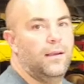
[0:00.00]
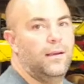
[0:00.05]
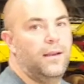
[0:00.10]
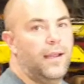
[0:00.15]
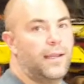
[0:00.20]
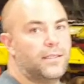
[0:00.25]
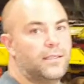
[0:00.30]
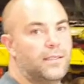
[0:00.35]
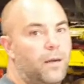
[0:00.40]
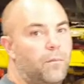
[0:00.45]

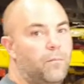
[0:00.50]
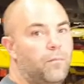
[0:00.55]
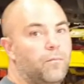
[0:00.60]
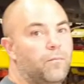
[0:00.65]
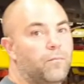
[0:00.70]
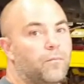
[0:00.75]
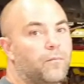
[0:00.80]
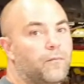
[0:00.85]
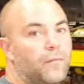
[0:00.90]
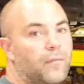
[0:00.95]
Next up,
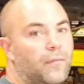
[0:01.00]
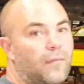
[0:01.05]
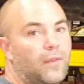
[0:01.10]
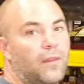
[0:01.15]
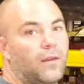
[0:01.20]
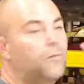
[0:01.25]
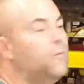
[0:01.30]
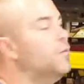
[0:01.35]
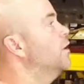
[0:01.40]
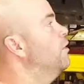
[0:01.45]

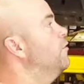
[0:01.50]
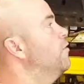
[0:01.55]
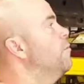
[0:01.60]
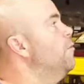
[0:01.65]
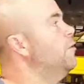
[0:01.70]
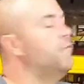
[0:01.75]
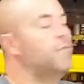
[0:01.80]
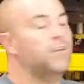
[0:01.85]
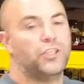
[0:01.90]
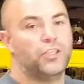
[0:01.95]
we're gonna
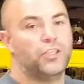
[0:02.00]
remove the